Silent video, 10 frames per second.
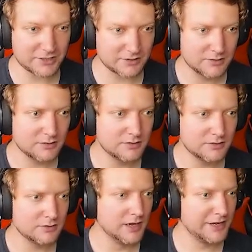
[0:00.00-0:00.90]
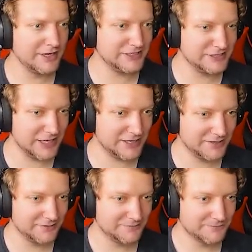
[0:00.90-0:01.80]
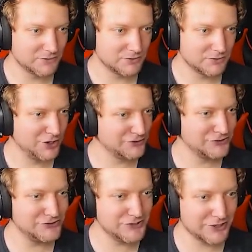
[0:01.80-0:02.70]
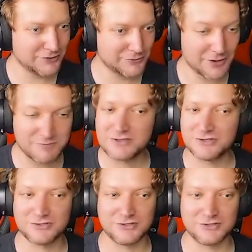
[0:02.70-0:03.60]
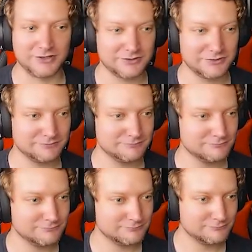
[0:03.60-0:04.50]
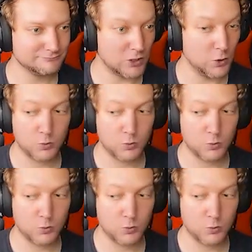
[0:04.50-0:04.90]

Oh god. I got a stick. What the hell is that? I got your stick. Come get your stick. Oh.